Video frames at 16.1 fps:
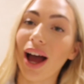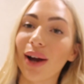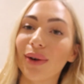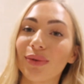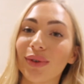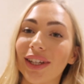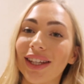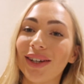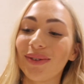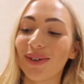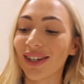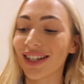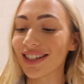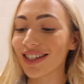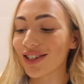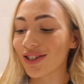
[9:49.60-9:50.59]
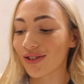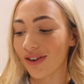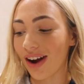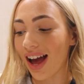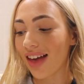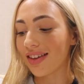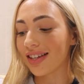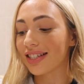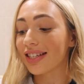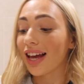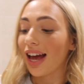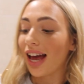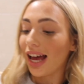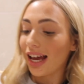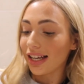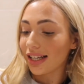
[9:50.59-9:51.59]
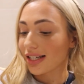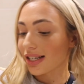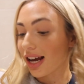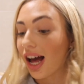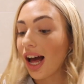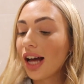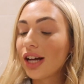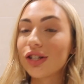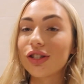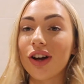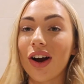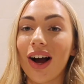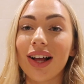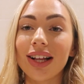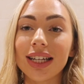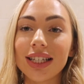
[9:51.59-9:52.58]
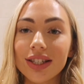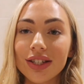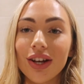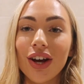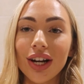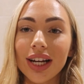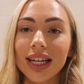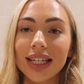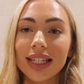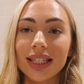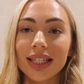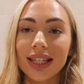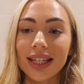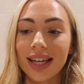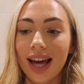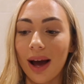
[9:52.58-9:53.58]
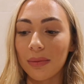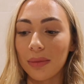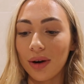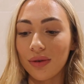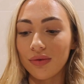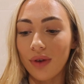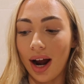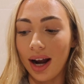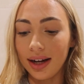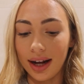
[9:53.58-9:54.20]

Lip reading: I really wanted to try this, and so I'll insert it into the camera right